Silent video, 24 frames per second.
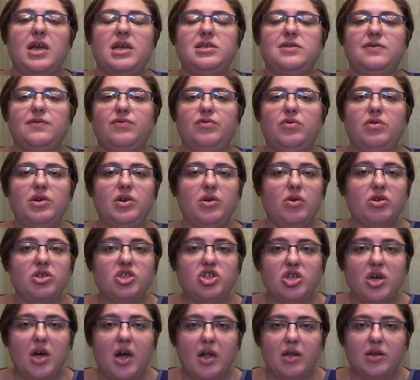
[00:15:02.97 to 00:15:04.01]
as for your
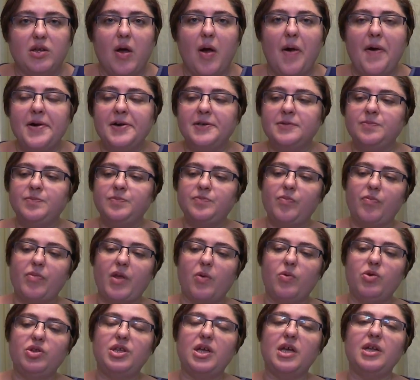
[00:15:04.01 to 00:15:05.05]
child.
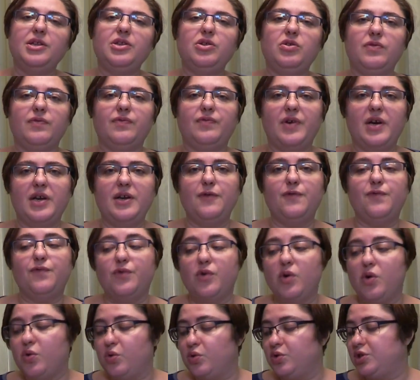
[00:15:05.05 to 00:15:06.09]
We tend to very
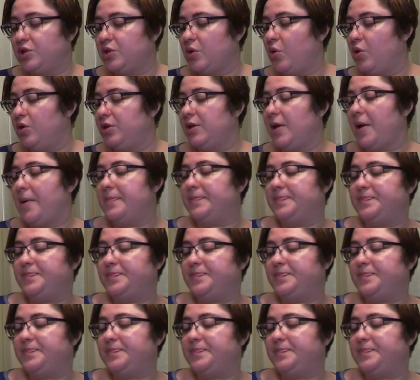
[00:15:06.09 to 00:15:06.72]
focus on